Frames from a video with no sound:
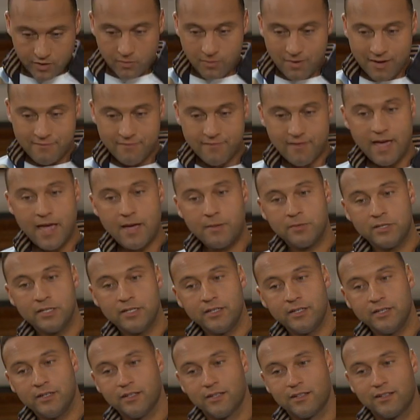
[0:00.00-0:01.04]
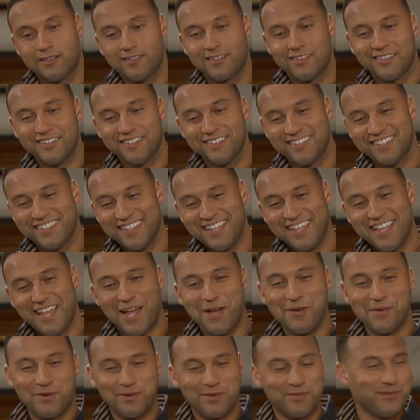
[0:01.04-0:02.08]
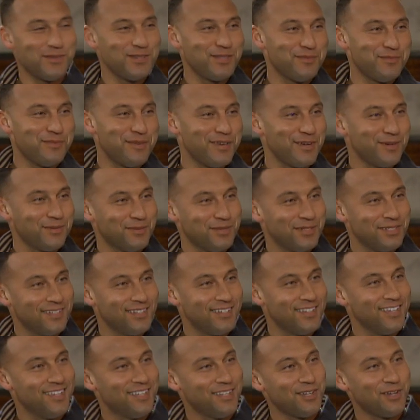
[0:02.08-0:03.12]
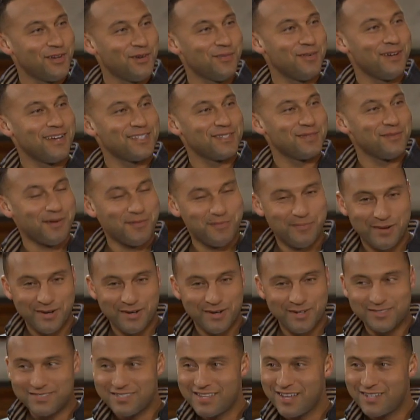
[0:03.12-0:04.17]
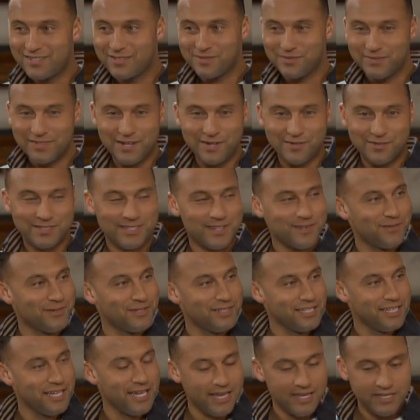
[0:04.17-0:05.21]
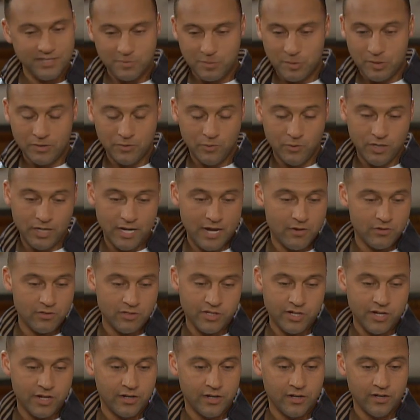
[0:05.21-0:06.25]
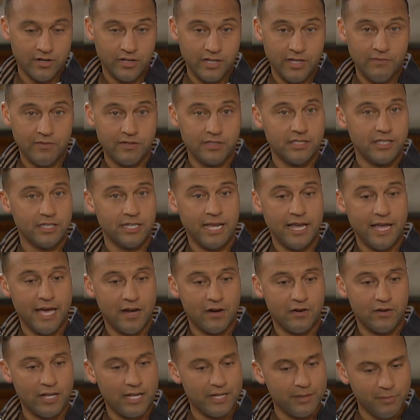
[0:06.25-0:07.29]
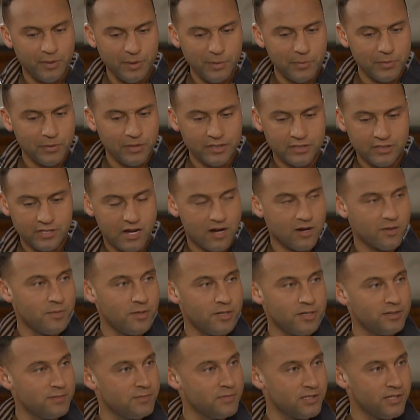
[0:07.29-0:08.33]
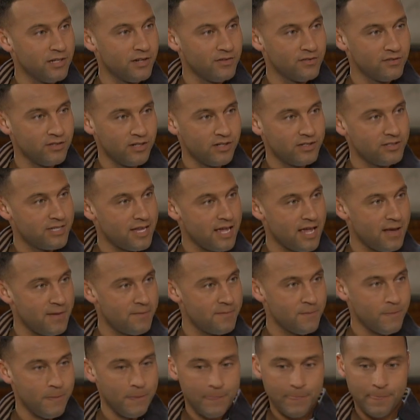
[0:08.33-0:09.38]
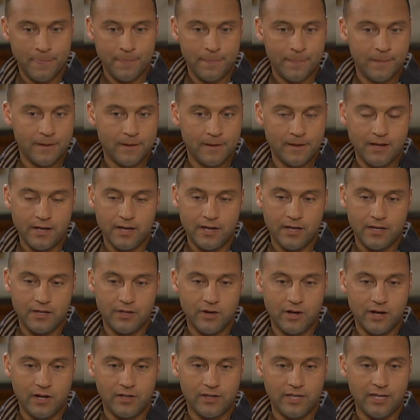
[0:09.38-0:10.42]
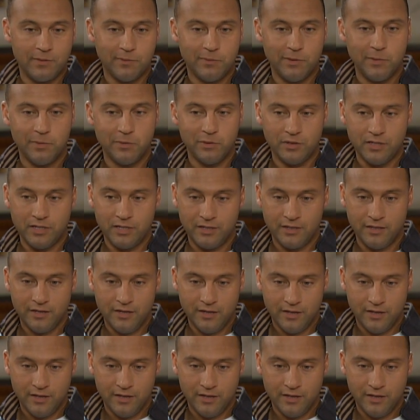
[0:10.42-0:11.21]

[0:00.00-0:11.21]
you know my family, I wouldn't really be able to go back to my parents' house if that was ever the case. But when I was younger, and even today, I don't like people that talk about themselves all the time. You know, I don't like people that